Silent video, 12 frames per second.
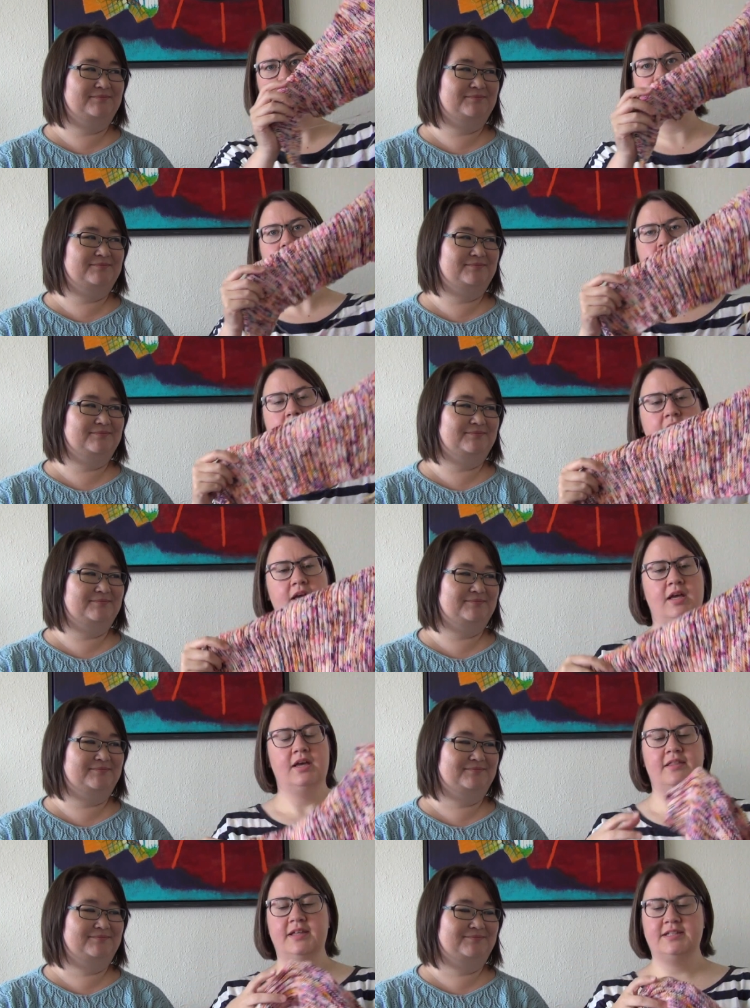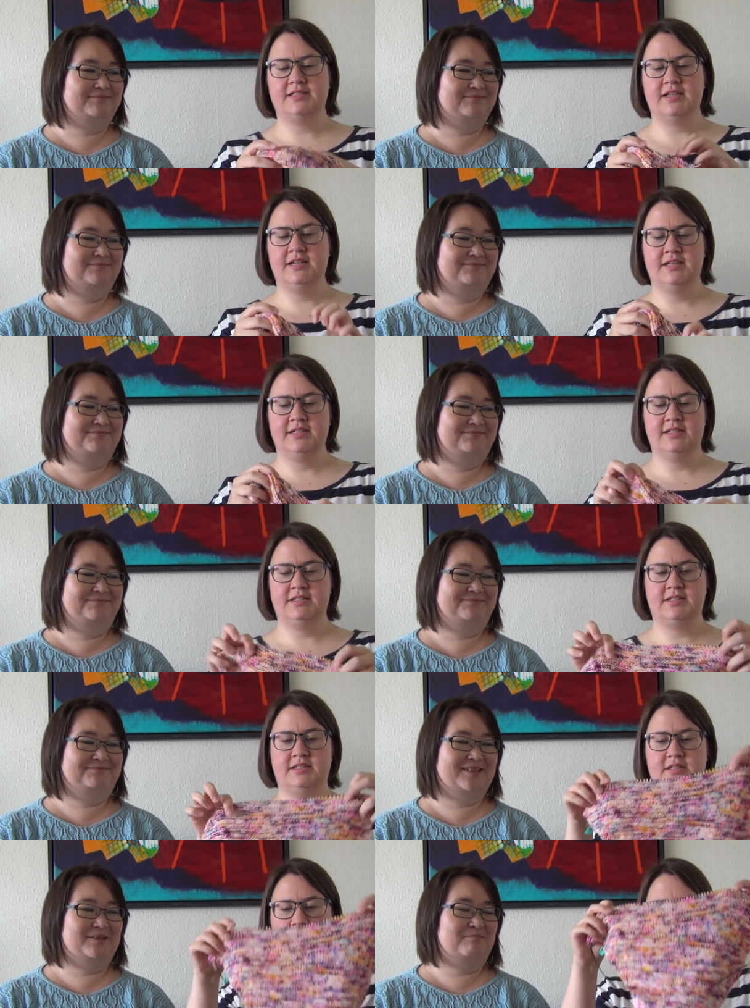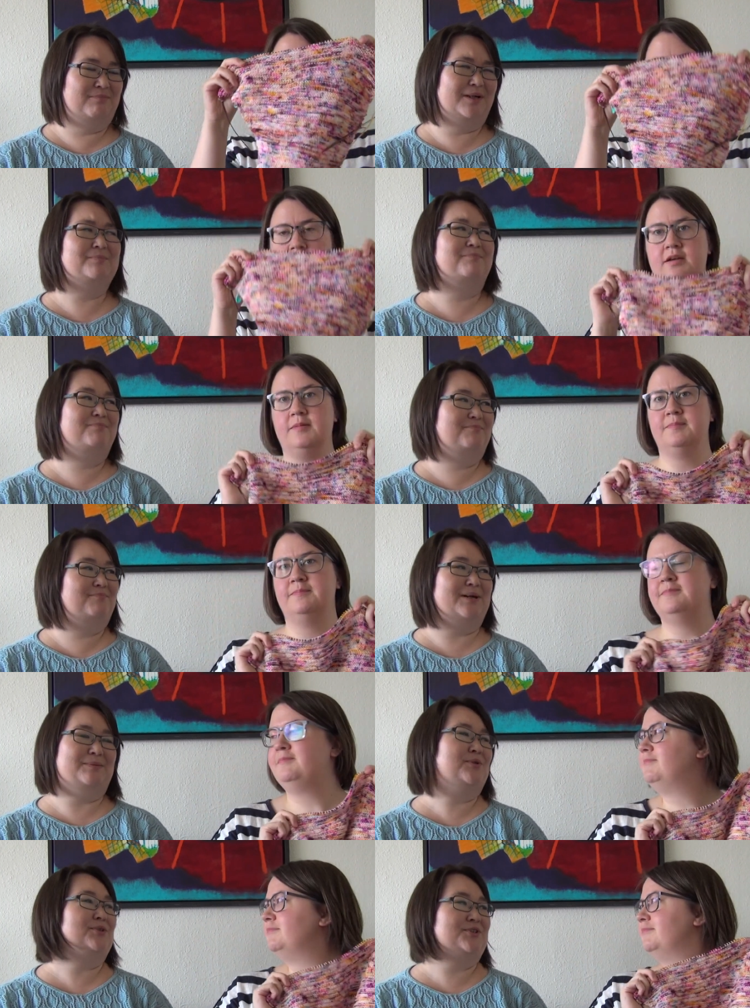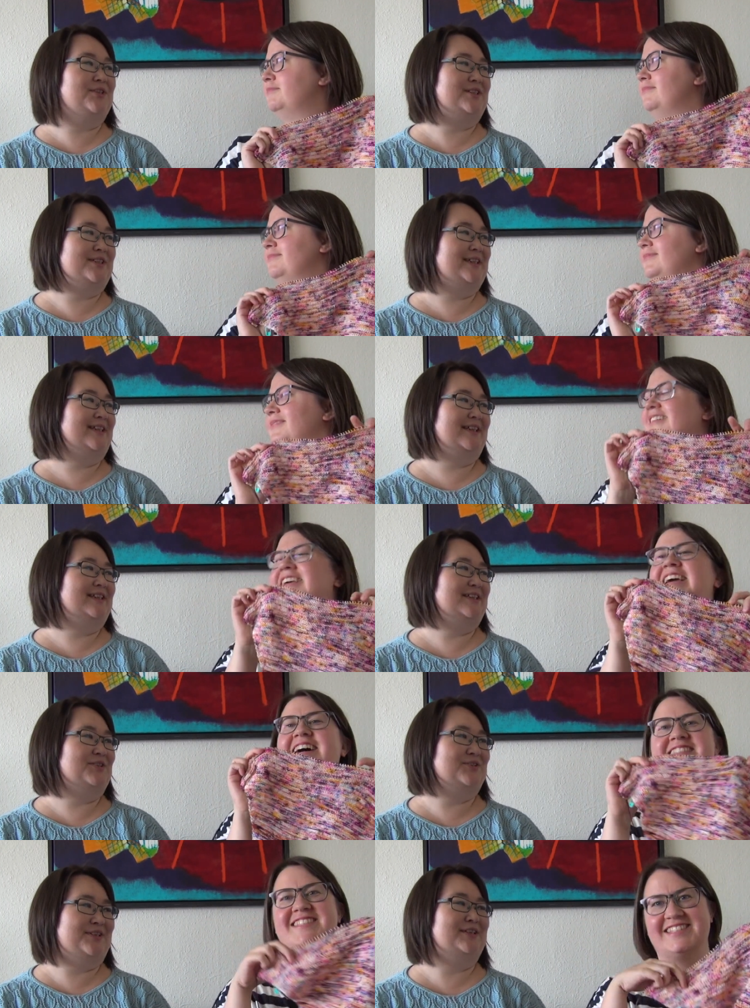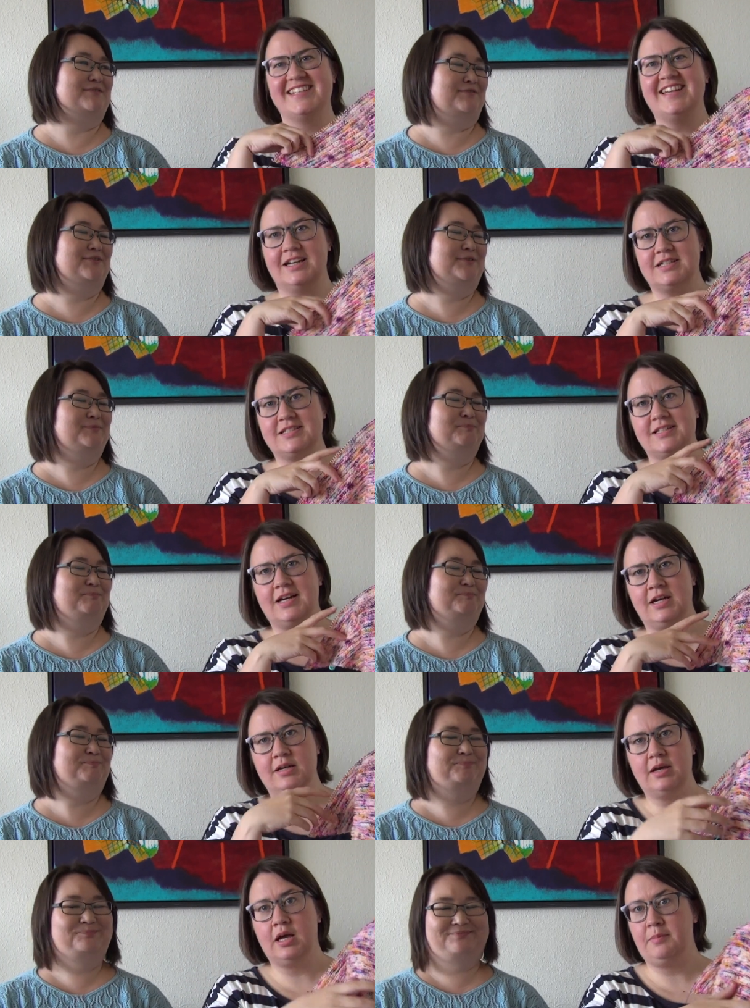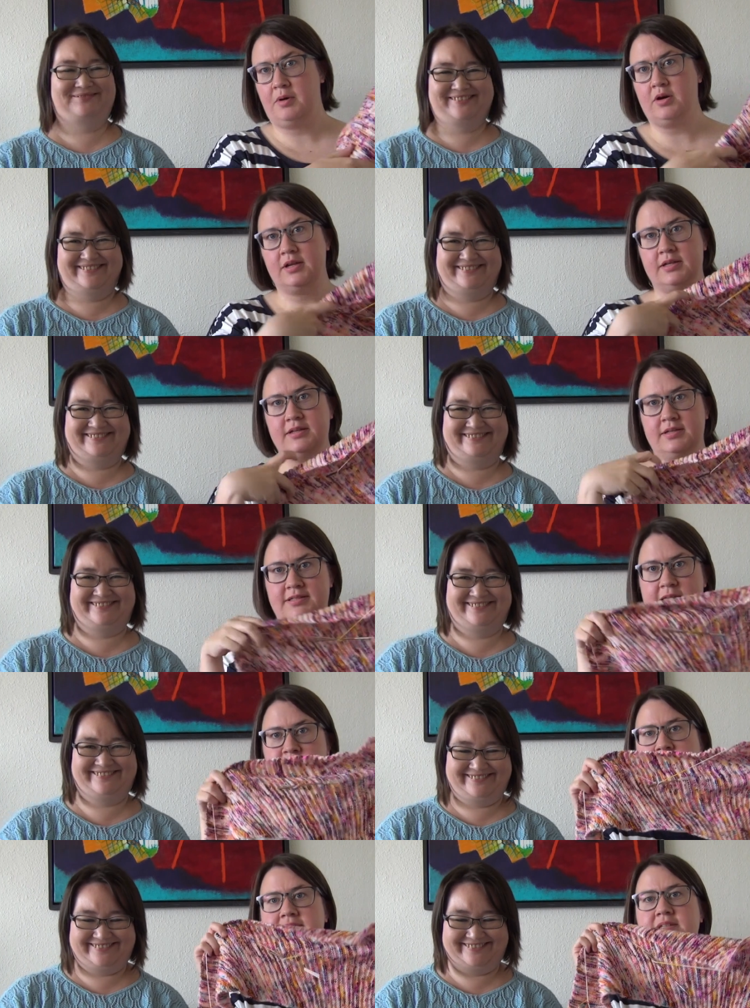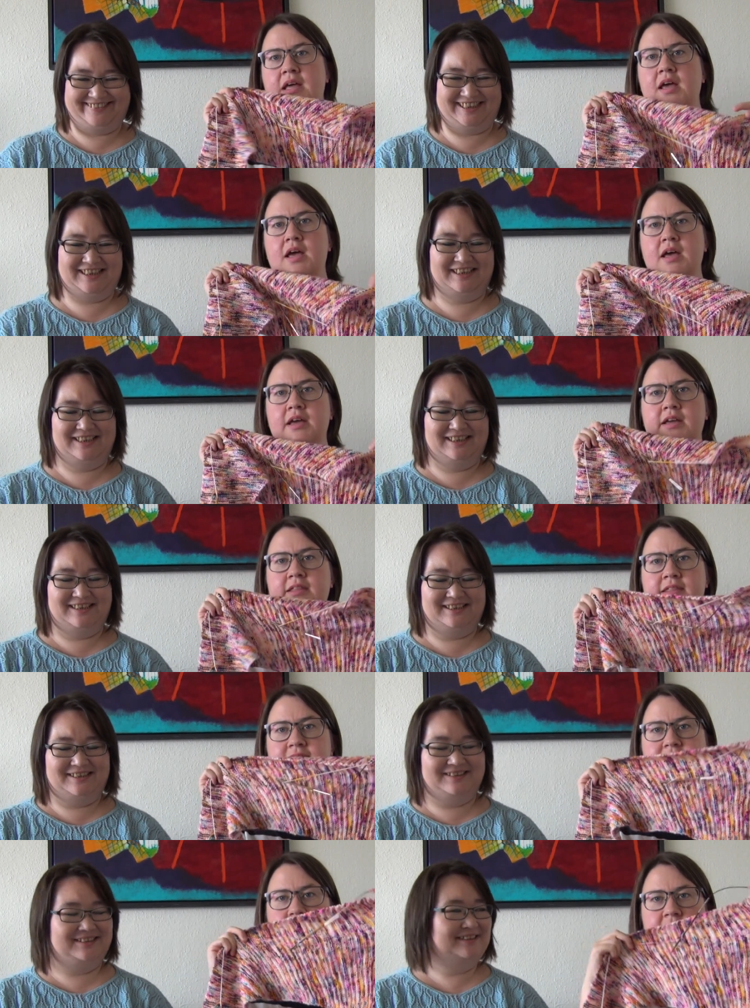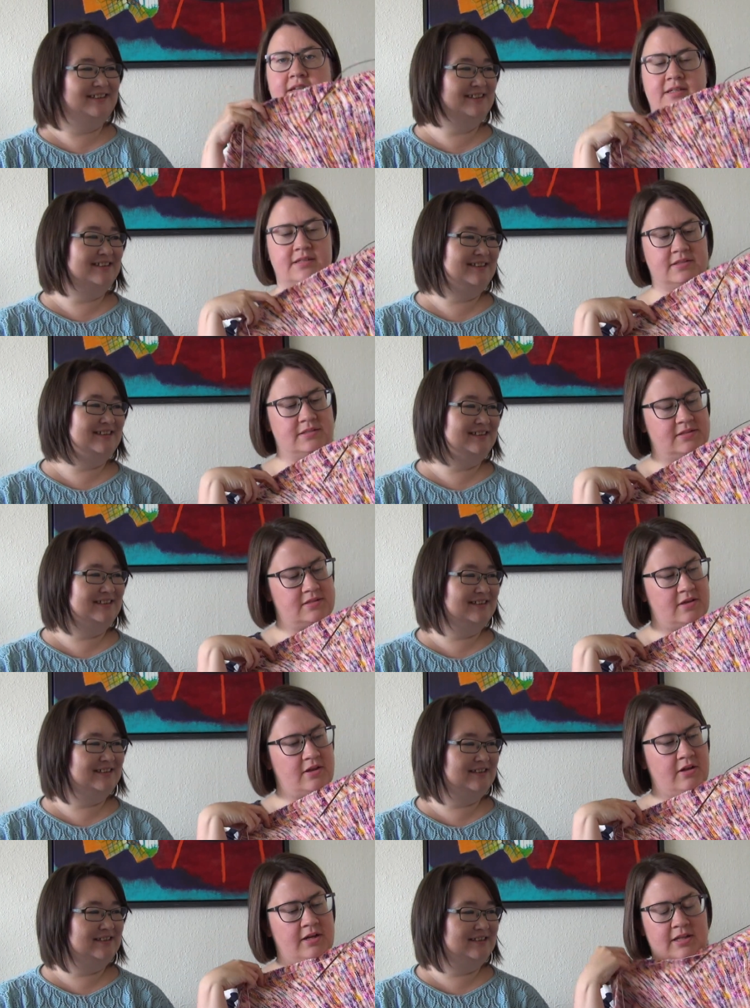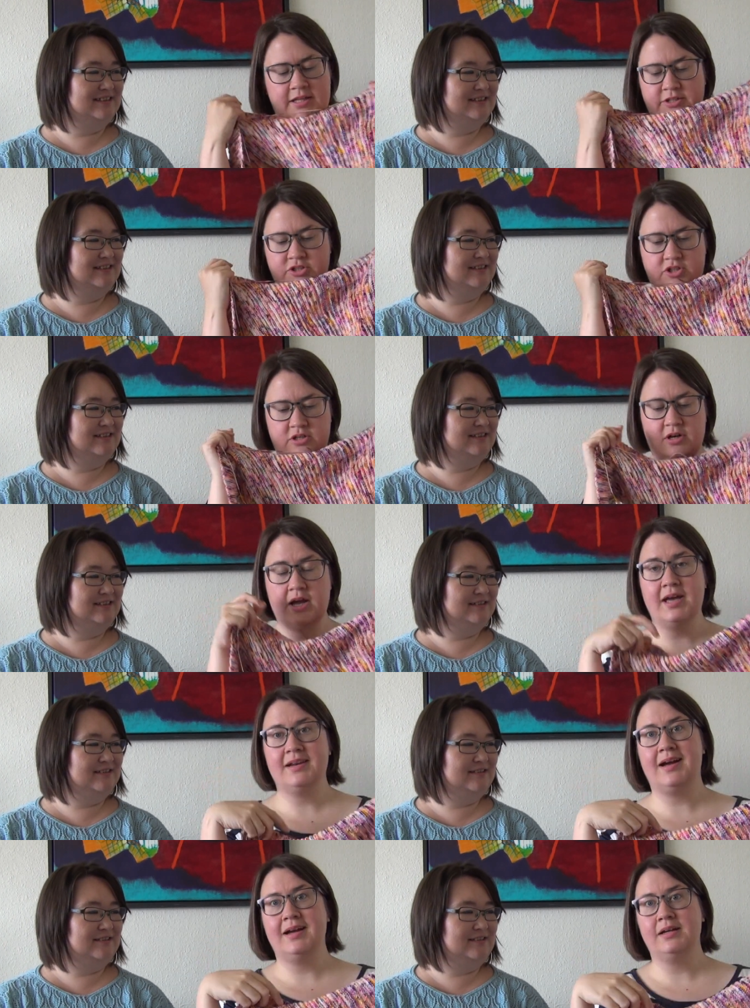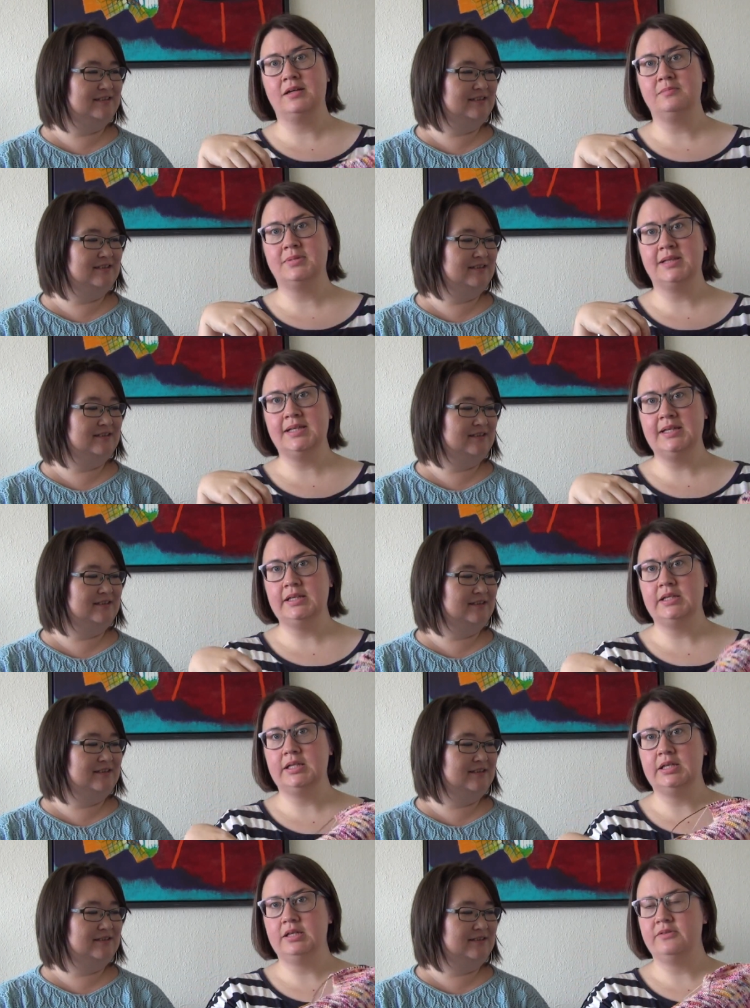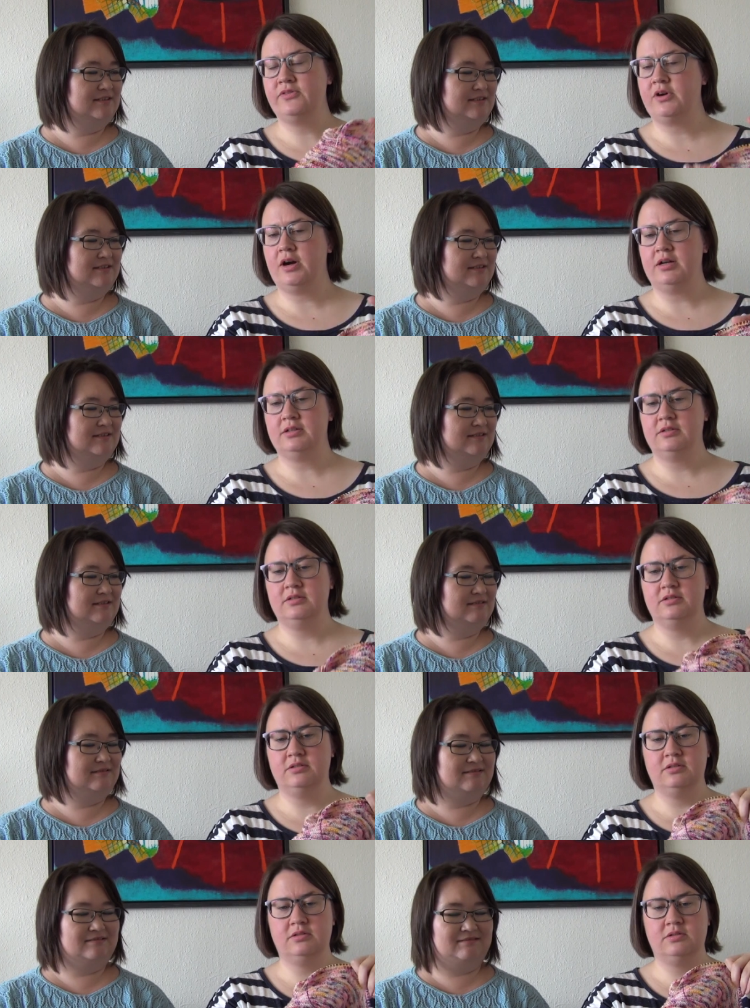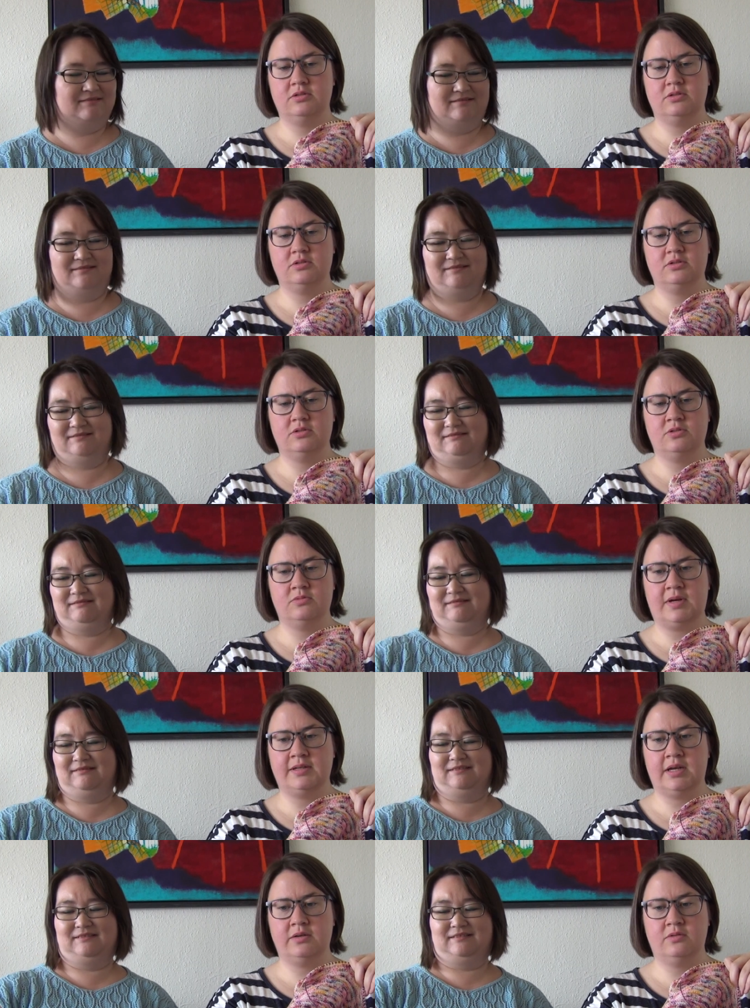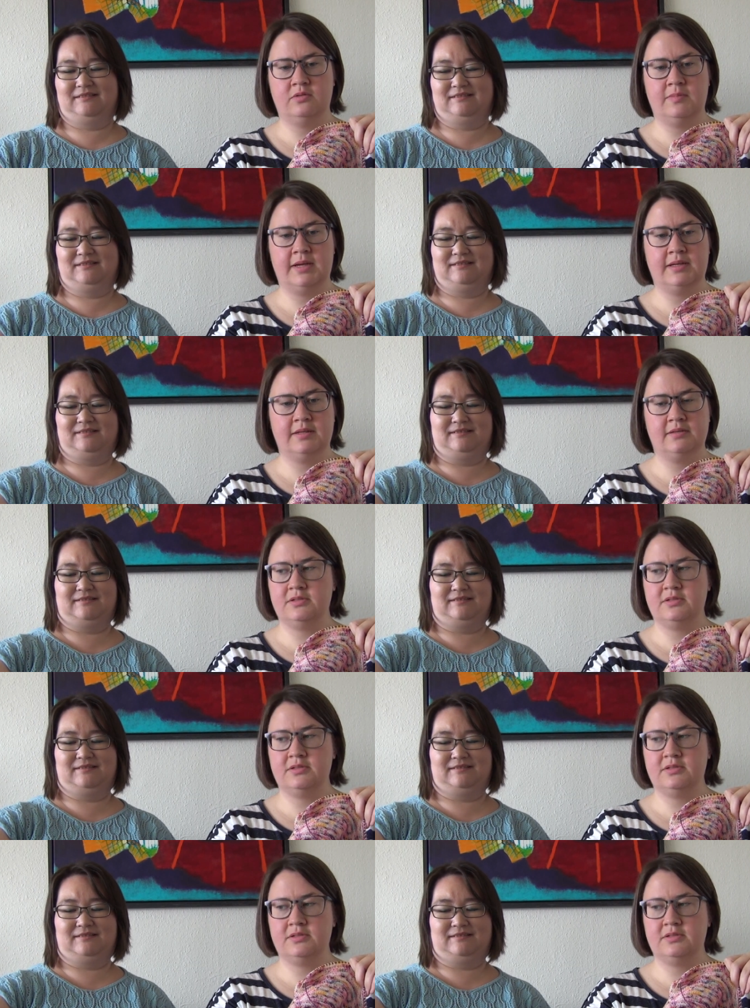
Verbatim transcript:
Speaker 1: it. This is by by purchasing it yes, yourself. Yes, I, I bought it because I'm nice. This is Clincher and I completely forgot to write down who made it.